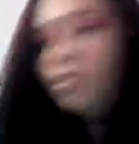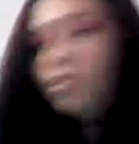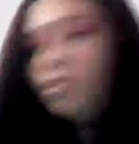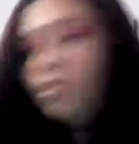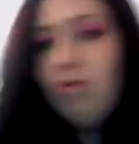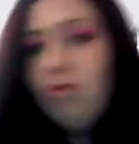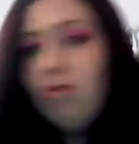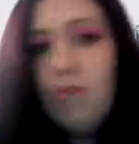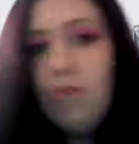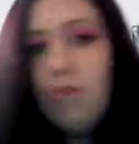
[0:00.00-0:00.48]
this
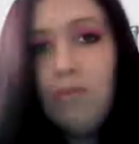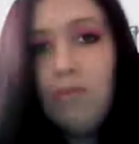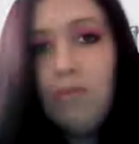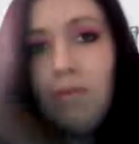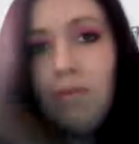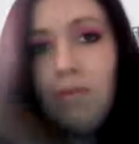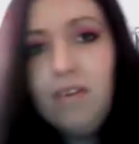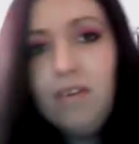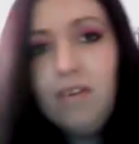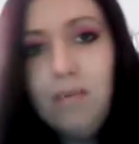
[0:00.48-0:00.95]
will always be
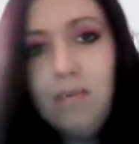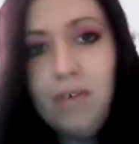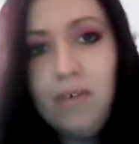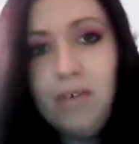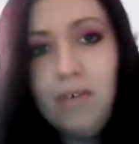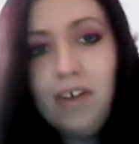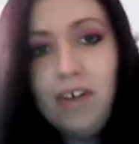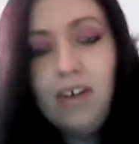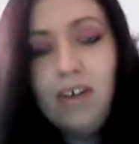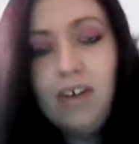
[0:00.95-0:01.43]
my favourite
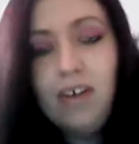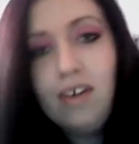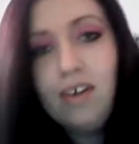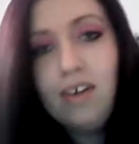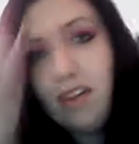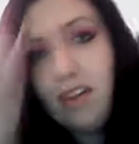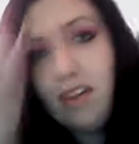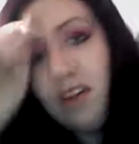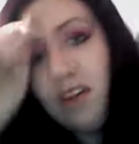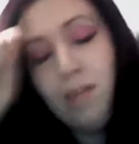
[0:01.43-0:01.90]
movie
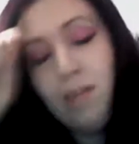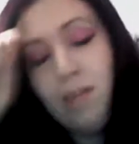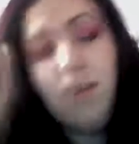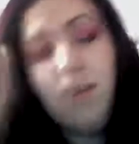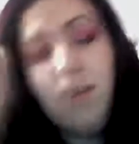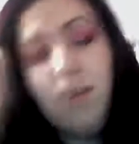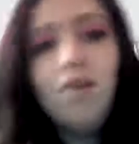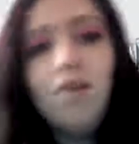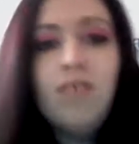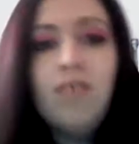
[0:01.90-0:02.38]

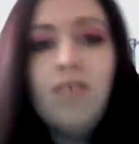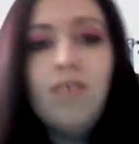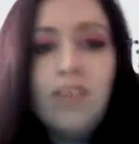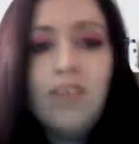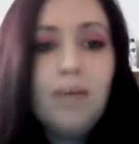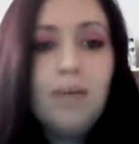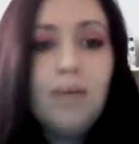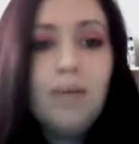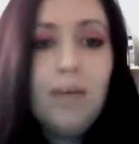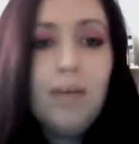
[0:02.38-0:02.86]
but
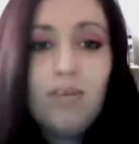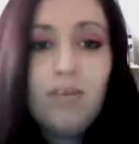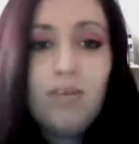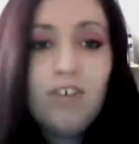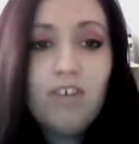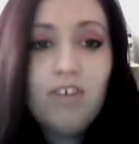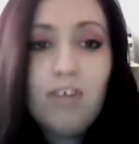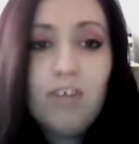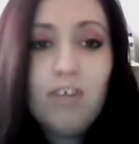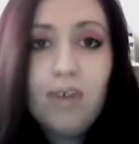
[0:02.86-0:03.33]
obviously, people
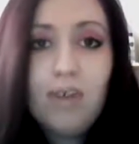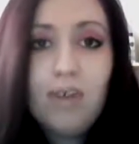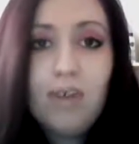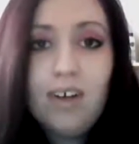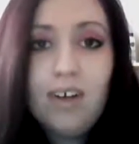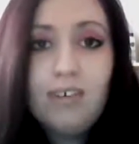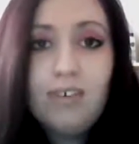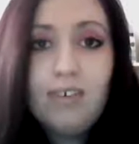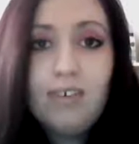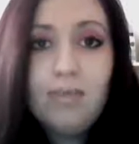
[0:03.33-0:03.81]
change their
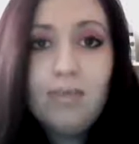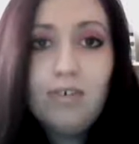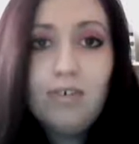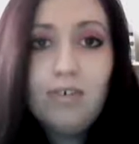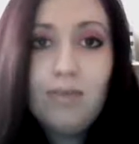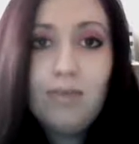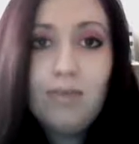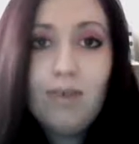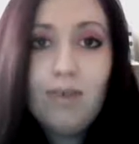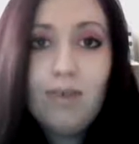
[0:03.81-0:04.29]
minds, which
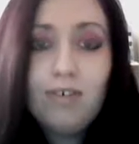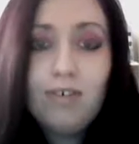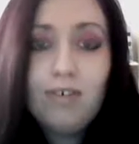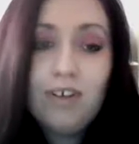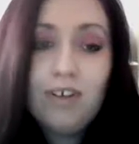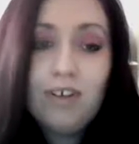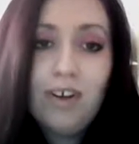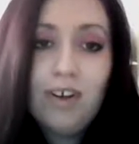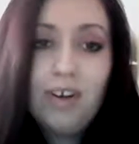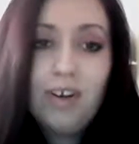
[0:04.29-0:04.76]
is why I've got
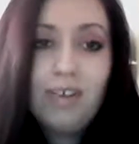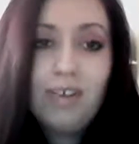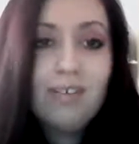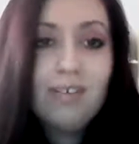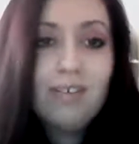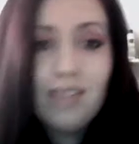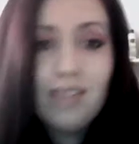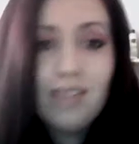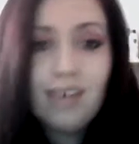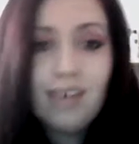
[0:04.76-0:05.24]
two.
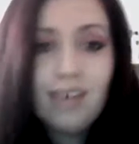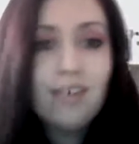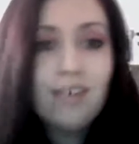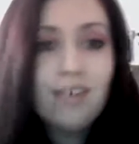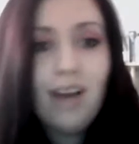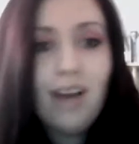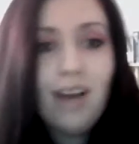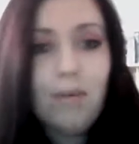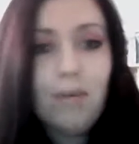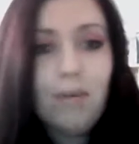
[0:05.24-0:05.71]
You know, it
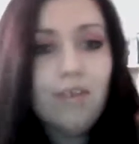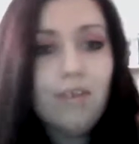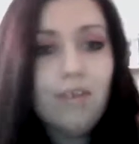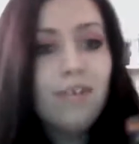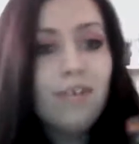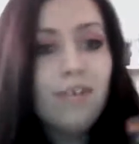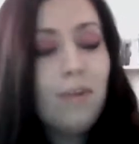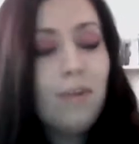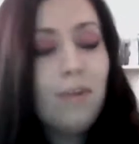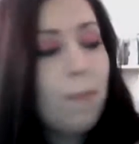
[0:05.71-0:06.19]

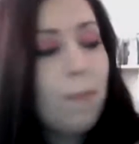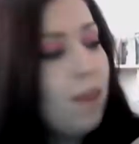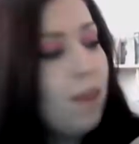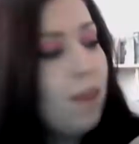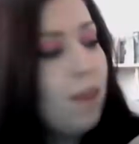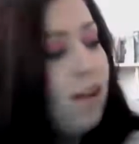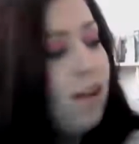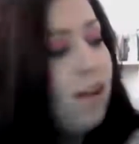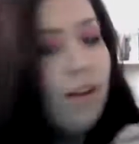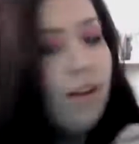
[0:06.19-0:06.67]
happens.
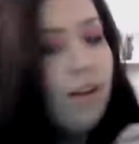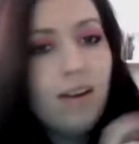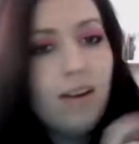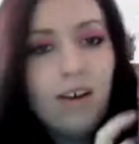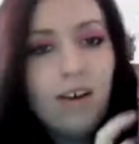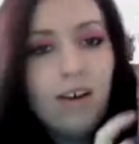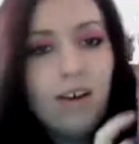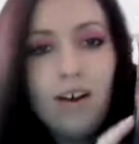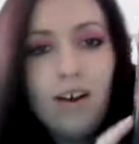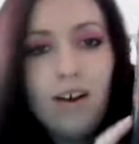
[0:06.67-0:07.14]

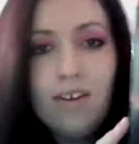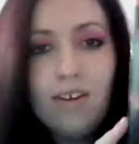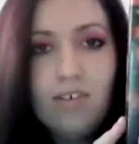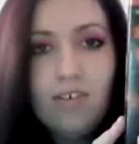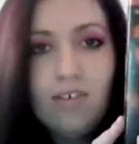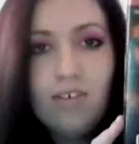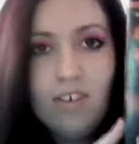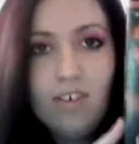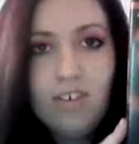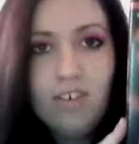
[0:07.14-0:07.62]

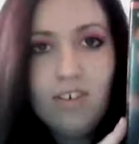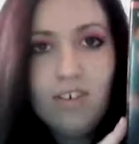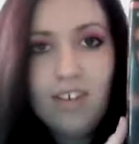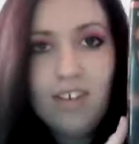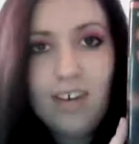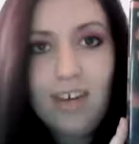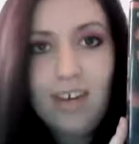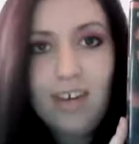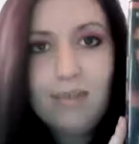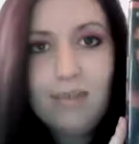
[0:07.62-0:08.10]
Ginger
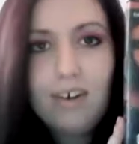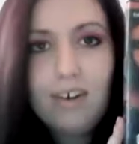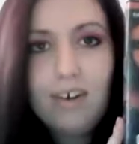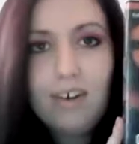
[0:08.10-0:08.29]
snaps.